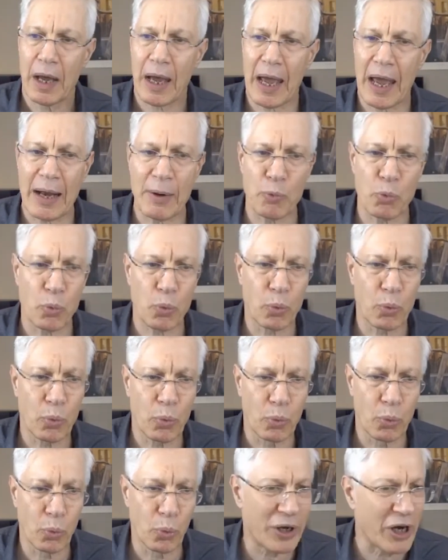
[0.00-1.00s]
And
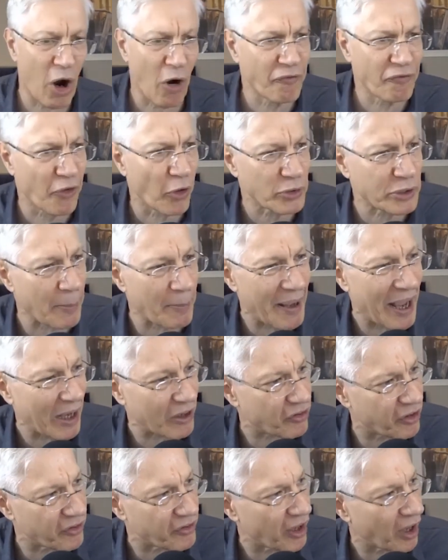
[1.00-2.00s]
we don't vote the
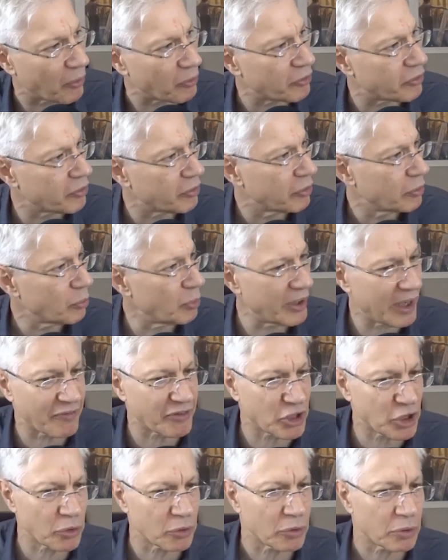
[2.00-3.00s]
bastards out. We
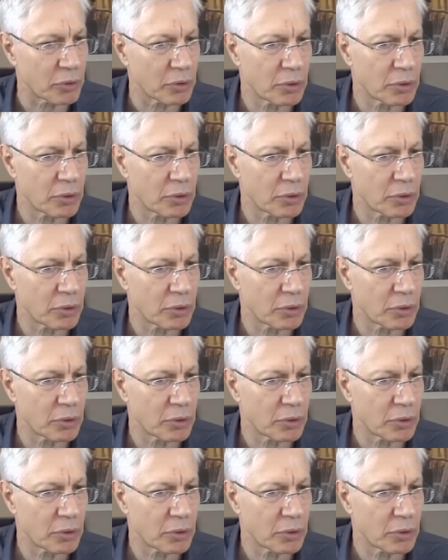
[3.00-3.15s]
never do.